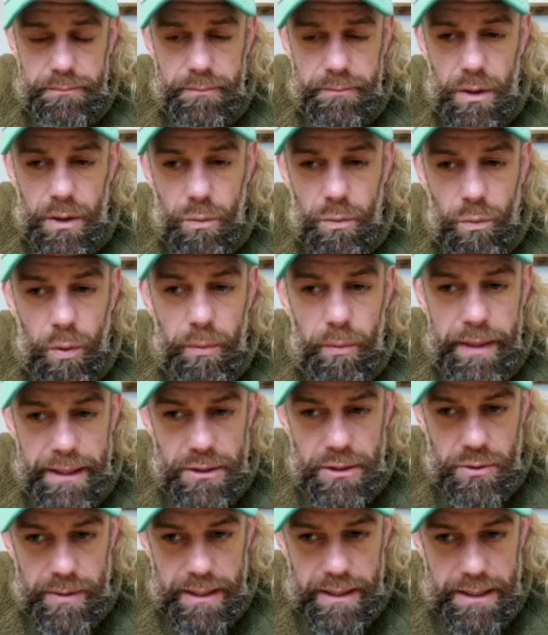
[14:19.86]
What were they
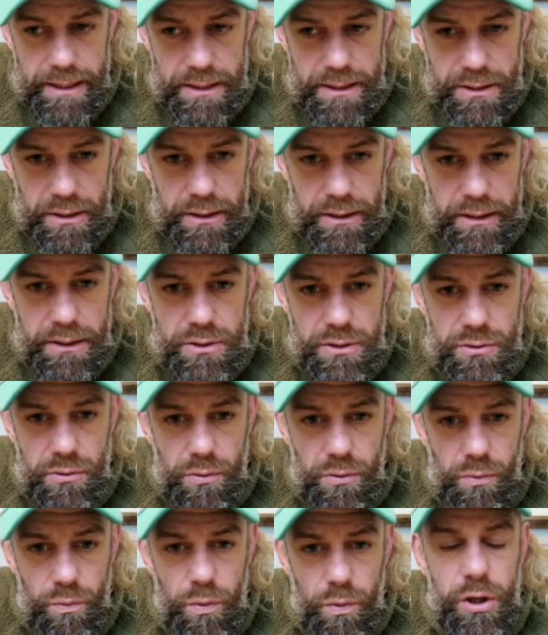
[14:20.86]
doing in these studies?
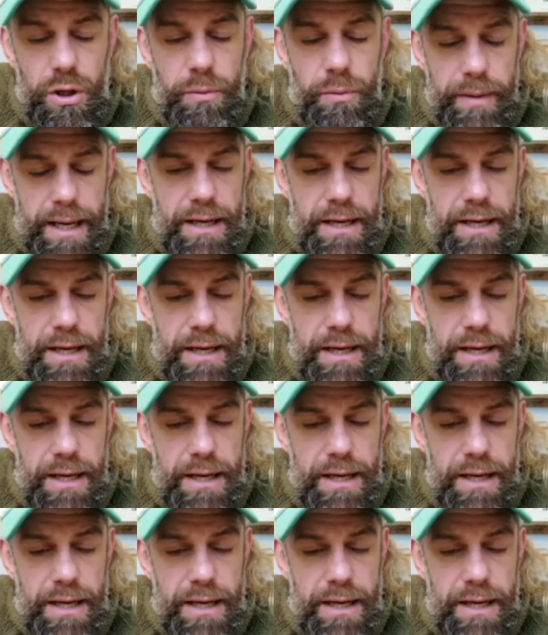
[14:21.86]
What can we